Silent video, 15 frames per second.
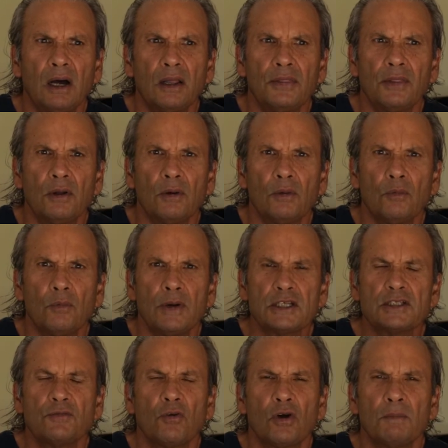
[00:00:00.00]
the
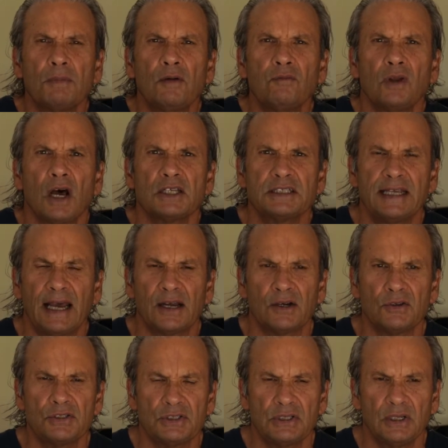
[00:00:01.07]
reservoir above Los
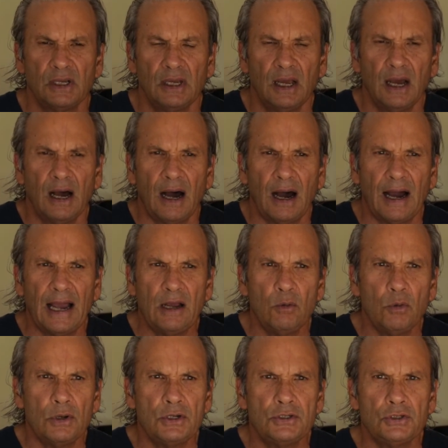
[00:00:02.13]
Gatos. I
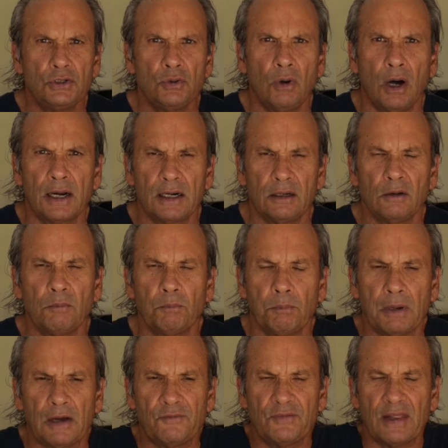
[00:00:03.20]
would do on a little
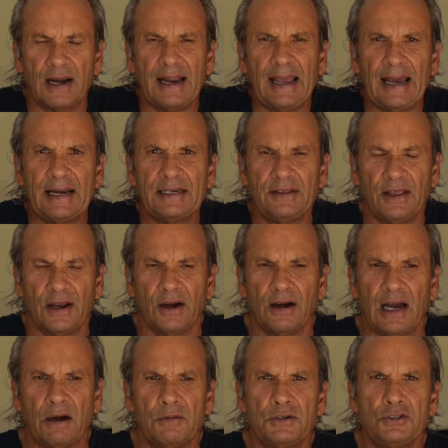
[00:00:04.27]
bluff that I had there,
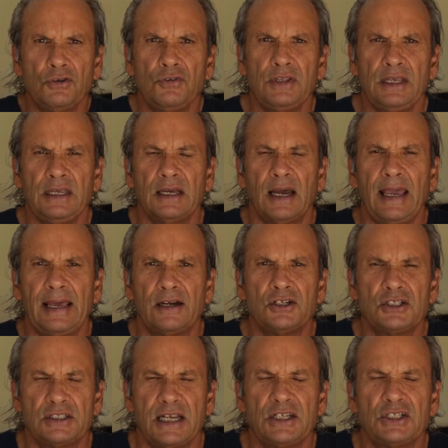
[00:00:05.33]
I would do the
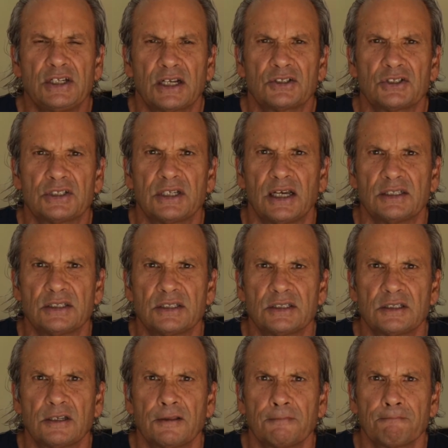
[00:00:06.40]
energization
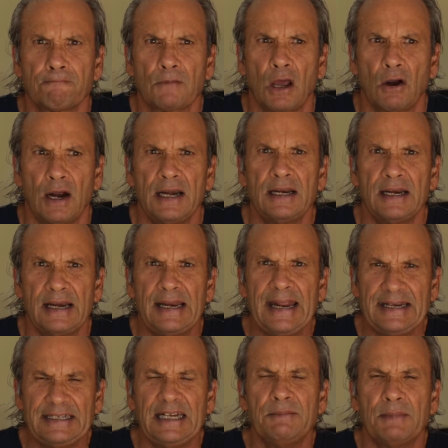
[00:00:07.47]
exercises. All right, an
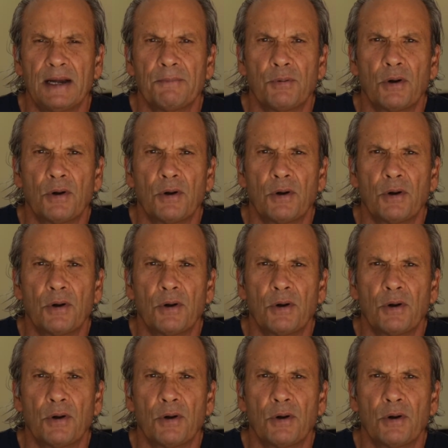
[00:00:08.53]
18-minute